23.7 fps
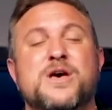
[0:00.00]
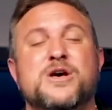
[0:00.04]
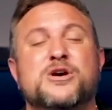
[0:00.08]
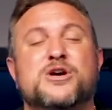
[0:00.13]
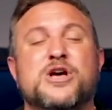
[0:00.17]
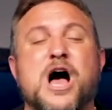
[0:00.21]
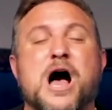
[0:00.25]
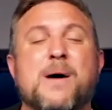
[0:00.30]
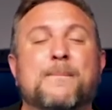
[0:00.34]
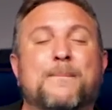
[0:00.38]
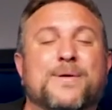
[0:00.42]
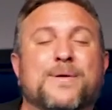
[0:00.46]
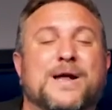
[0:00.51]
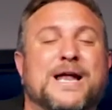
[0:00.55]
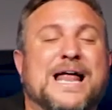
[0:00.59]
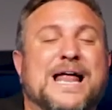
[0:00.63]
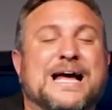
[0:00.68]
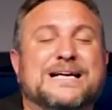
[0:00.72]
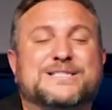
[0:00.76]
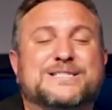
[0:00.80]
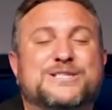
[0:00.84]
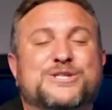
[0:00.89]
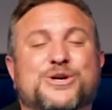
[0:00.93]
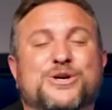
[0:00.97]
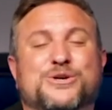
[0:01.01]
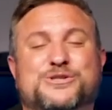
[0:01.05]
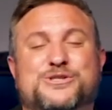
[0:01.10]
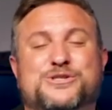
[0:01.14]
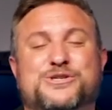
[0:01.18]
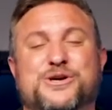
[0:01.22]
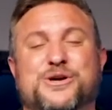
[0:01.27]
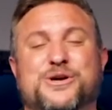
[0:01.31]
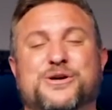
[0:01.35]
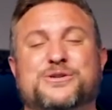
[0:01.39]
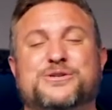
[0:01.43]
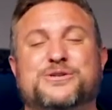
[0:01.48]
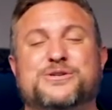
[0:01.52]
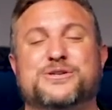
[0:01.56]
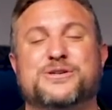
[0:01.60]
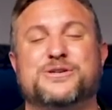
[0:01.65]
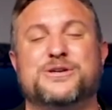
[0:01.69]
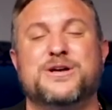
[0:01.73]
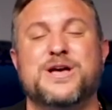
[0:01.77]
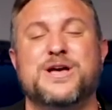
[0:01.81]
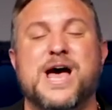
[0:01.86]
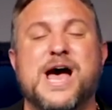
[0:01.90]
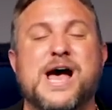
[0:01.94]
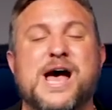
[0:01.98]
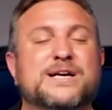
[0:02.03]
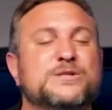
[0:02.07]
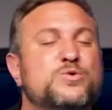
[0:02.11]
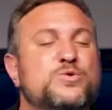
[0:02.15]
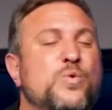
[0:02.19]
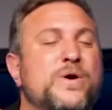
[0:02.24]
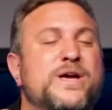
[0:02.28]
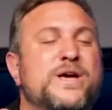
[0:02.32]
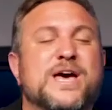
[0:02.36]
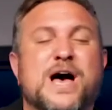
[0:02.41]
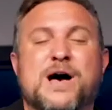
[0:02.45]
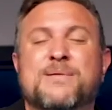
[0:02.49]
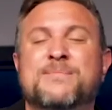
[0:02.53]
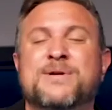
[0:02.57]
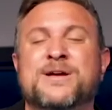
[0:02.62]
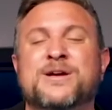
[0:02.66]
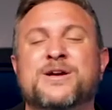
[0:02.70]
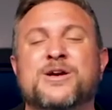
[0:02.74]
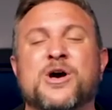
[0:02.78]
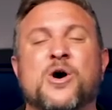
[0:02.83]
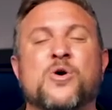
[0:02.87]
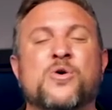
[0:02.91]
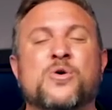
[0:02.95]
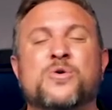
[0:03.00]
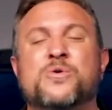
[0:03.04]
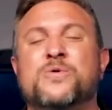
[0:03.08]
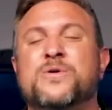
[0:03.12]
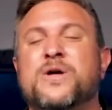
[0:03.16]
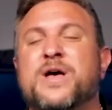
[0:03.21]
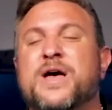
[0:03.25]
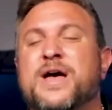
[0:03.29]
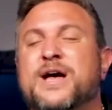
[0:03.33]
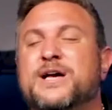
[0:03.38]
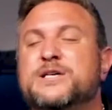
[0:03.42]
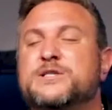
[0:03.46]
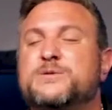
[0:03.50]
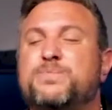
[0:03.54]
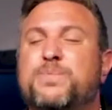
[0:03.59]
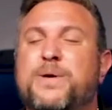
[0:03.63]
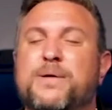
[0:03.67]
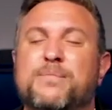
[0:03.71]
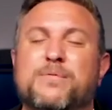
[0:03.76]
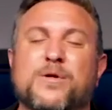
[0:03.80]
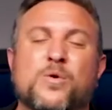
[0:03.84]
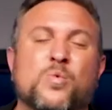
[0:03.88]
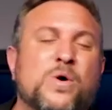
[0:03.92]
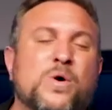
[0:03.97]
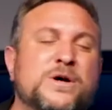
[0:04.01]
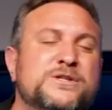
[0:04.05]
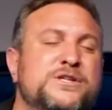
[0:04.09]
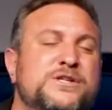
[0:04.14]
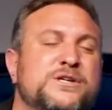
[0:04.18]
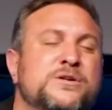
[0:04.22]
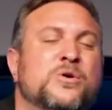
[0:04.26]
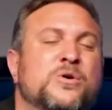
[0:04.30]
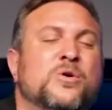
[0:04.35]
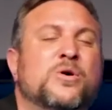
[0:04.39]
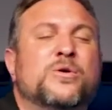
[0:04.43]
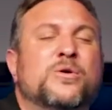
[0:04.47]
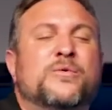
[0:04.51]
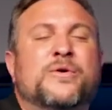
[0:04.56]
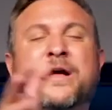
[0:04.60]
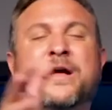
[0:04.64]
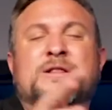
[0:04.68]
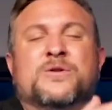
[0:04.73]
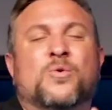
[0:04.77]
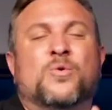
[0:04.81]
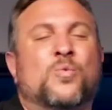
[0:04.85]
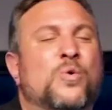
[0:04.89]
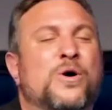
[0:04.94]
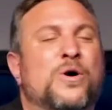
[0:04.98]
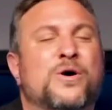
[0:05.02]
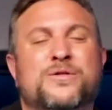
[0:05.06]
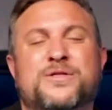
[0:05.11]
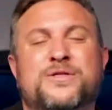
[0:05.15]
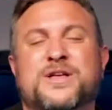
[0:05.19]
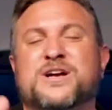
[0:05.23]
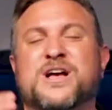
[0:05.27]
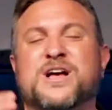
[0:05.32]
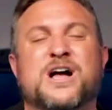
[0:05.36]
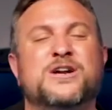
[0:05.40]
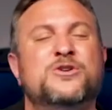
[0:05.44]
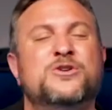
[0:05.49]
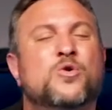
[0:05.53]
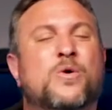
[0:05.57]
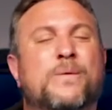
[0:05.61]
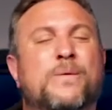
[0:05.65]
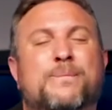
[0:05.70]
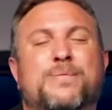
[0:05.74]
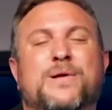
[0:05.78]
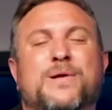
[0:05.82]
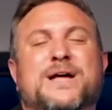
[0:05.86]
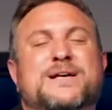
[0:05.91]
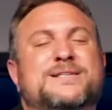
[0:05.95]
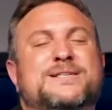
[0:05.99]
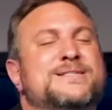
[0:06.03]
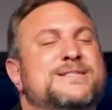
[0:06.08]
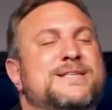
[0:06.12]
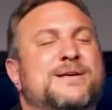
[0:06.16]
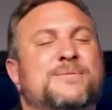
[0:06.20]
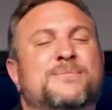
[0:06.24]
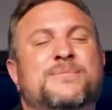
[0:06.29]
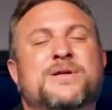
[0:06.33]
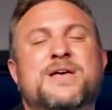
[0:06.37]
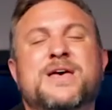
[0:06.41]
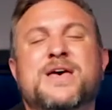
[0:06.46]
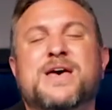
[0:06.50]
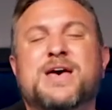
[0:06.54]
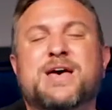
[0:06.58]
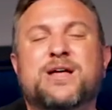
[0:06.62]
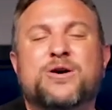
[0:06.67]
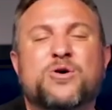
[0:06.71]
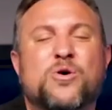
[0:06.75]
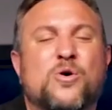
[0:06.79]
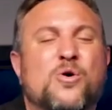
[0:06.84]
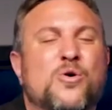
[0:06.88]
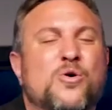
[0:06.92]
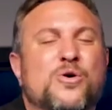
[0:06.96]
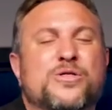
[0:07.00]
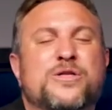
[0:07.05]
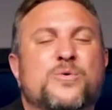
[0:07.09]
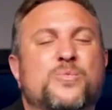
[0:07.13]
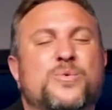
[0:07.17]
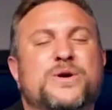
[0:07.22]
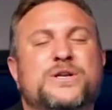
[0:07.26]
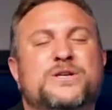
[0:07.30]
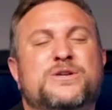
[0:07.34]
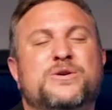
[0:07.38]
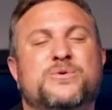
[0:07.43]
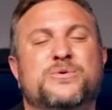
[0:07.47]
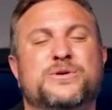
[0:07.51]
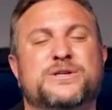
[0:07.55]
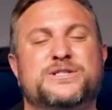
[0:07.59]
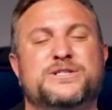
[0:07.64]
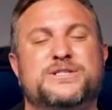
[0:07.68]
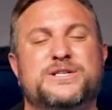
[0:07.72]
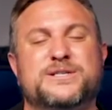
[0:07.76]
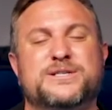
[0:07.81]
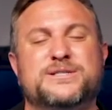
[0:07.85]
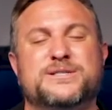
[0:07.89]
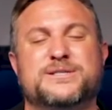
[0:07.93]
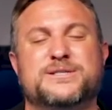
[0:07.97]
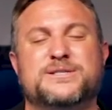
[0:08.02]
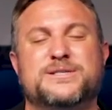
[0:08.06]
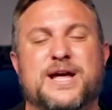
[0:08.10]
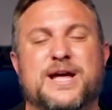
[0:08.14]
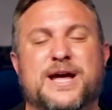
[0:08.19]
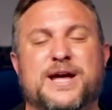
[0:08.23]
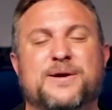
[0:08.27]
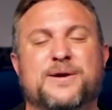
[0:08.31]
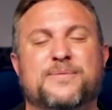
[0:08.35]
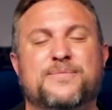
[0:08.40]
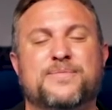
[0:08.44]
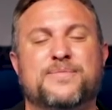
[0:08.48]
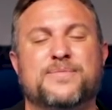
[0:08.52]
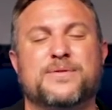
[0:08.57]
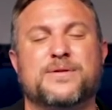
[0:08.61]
God, bless your church as we come and go, as people are watching all around the world, that God, you will bless them in all that we do in Jesus' name.